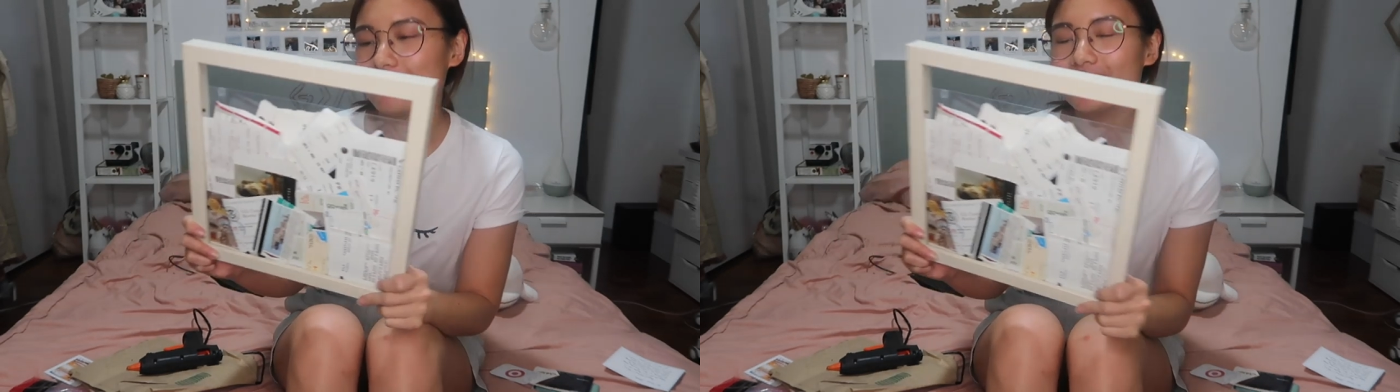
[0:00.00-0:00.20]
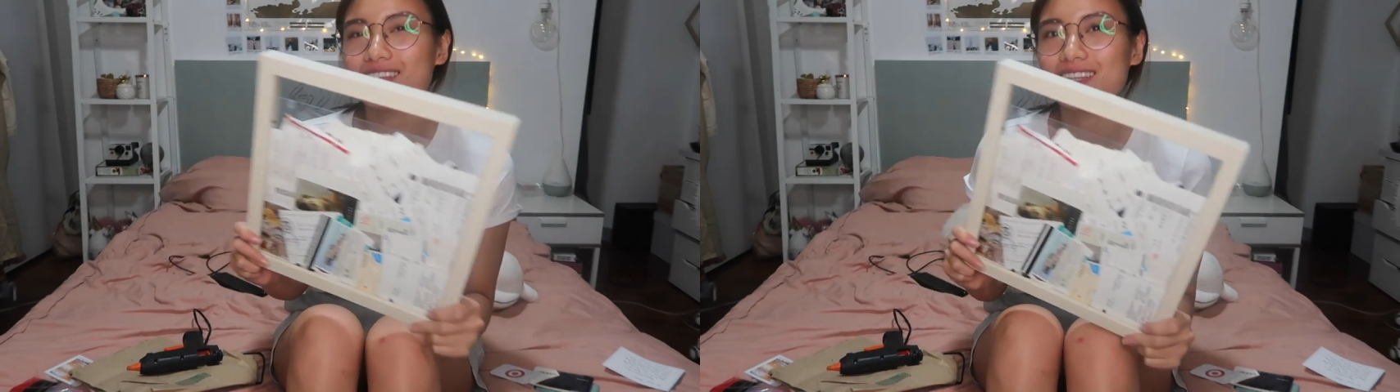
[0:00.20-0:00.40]

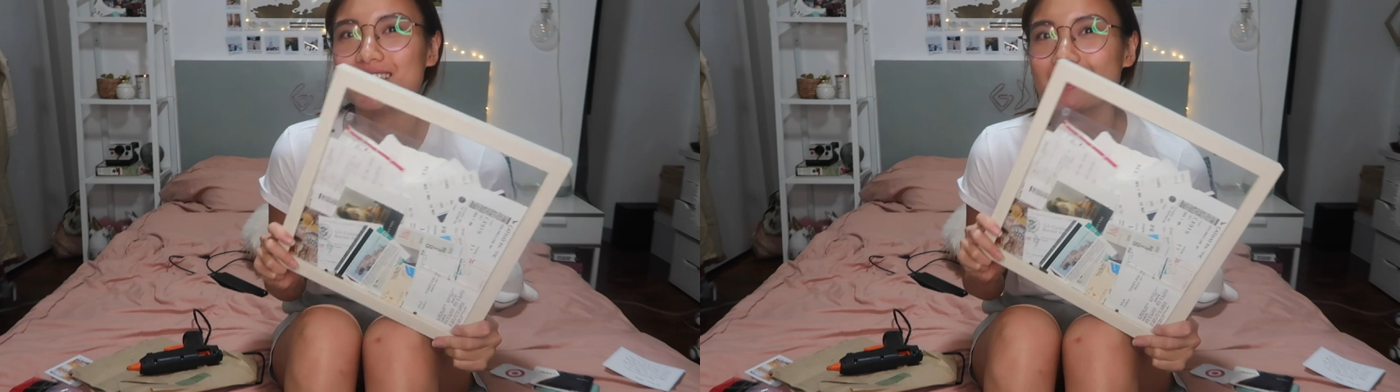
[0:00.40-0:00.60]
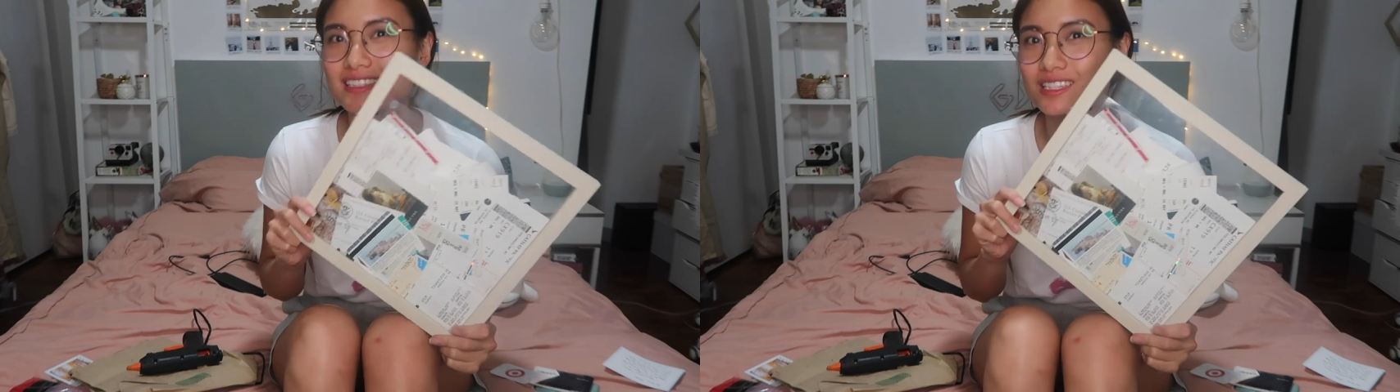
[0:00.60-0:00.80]

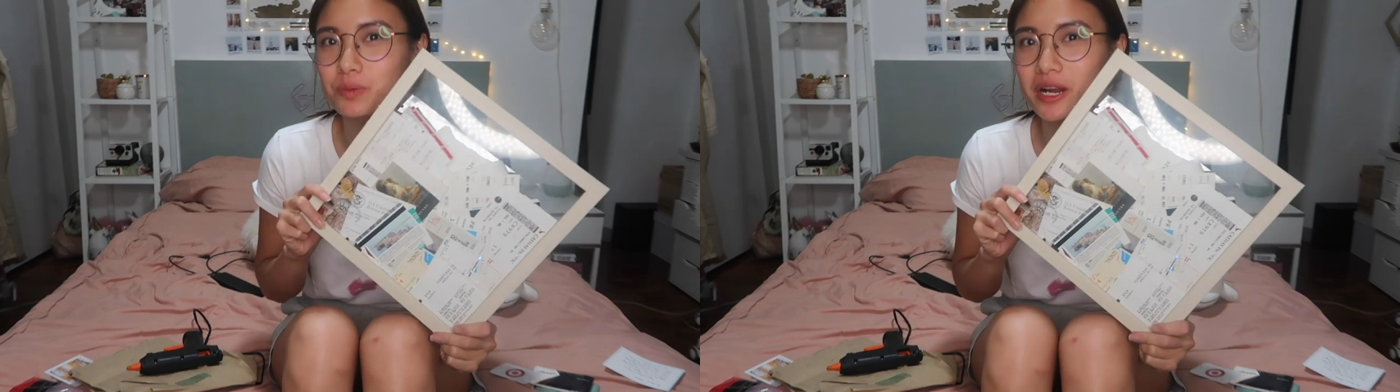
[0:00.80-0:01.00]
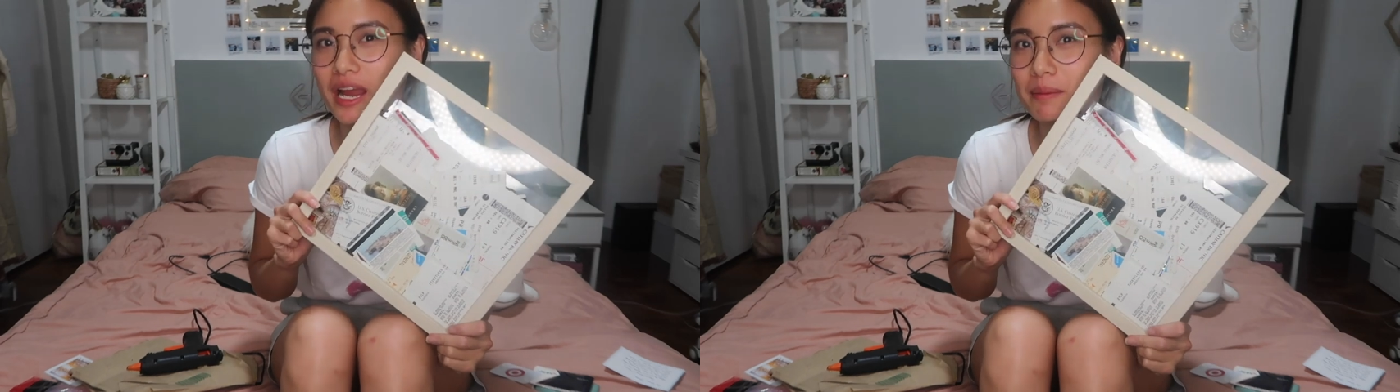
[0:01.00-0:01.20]
Finally, this
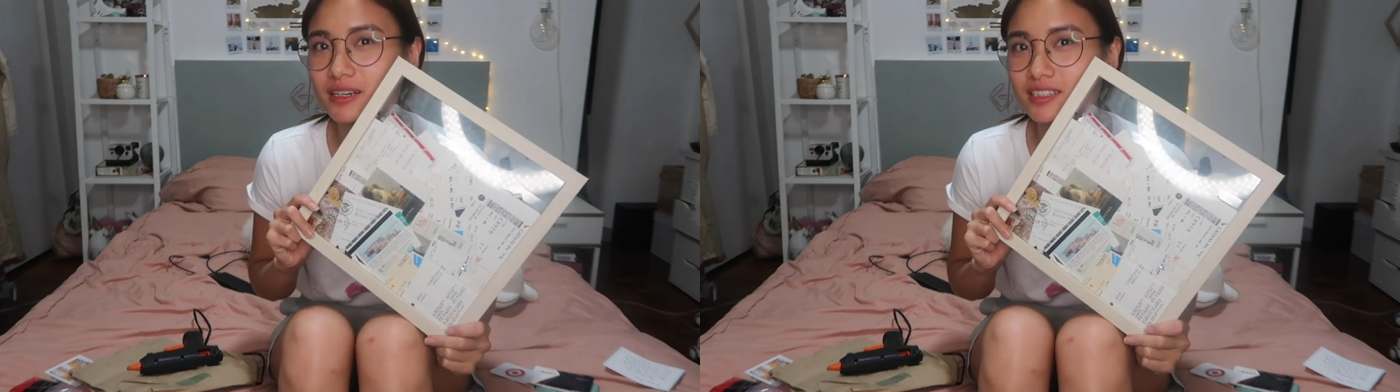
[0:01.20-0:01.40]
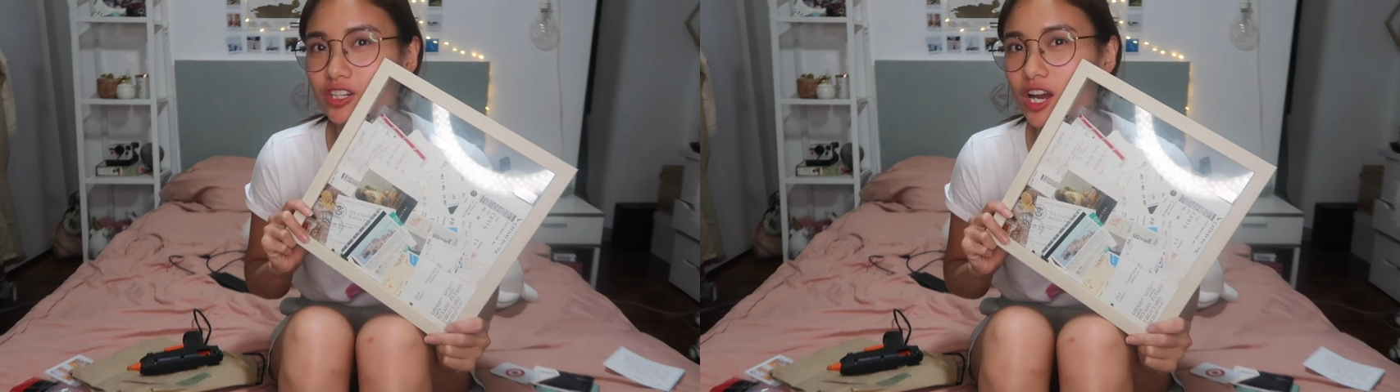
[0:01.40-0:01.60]
is where I'm
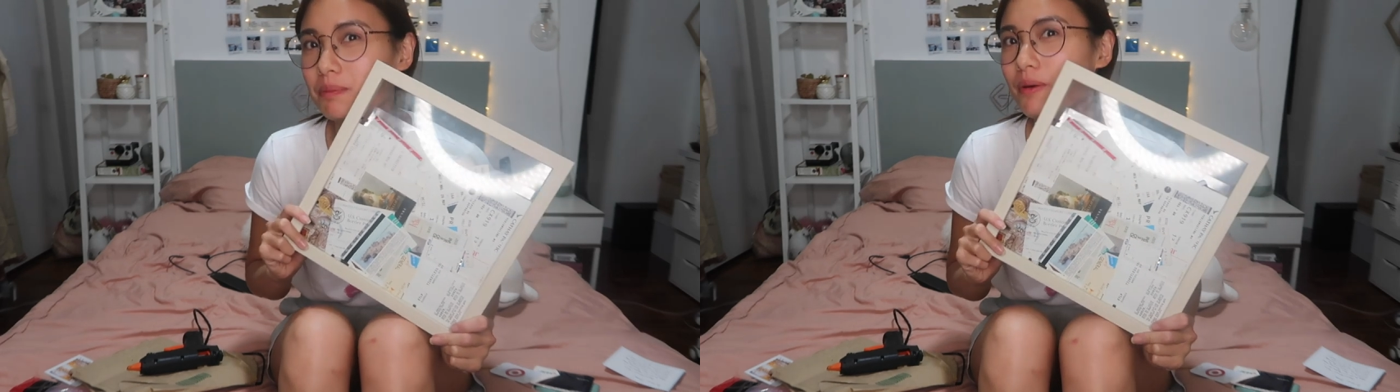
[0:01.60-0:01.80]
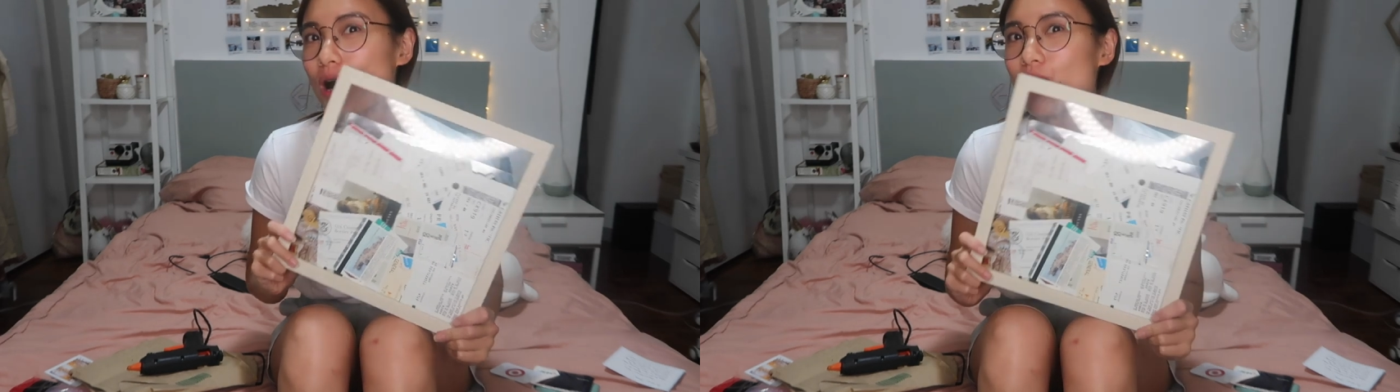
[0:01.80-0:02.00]
gonna drop